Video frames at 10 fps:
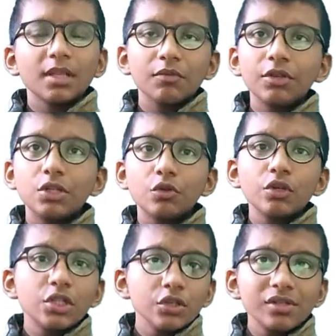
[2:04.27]
we
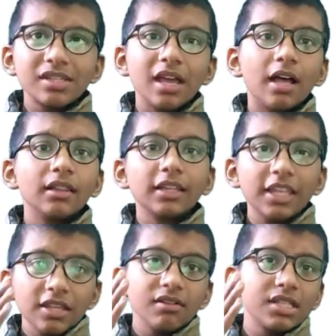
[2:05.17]
don't use a
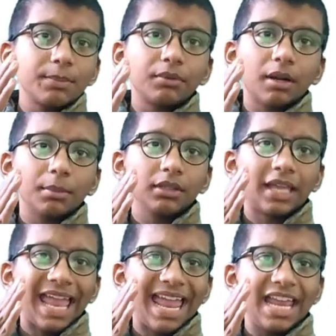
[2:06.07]
linear separable
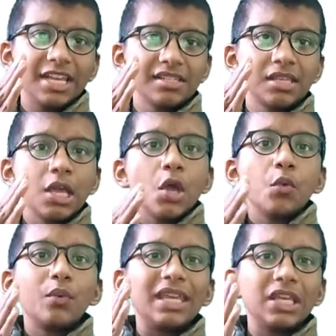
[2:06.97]
case,
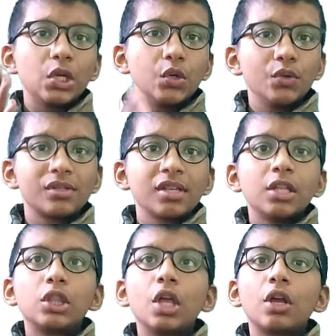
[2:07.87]
we use
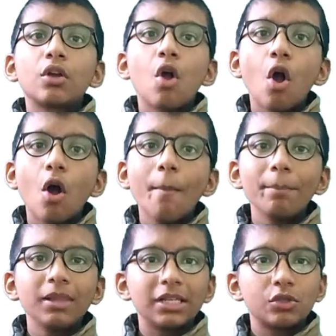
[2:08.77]
the
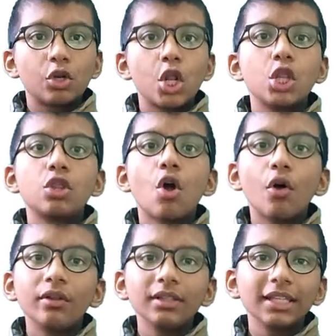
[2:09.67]
complex or
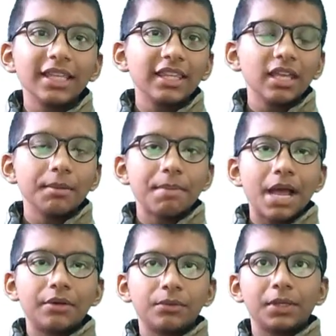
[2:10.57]
non-linear
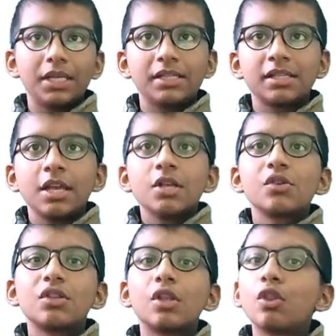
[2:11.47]
boundaries.
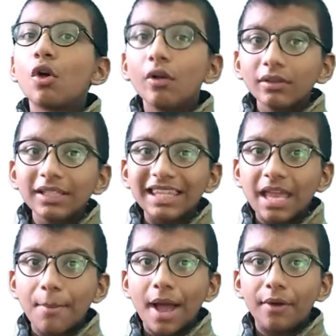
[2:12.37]
So the
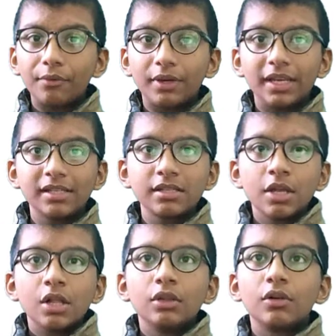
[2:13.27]
non-linear boundaries
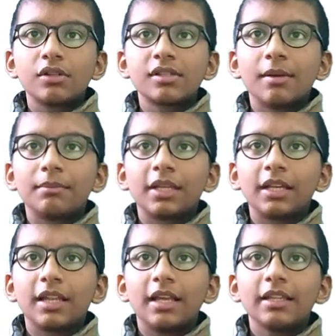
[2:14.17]
look something
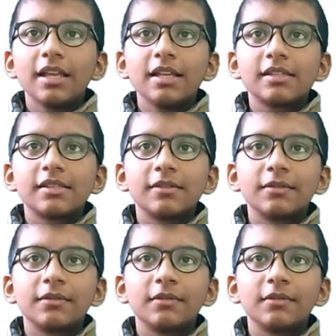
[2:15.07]
like this.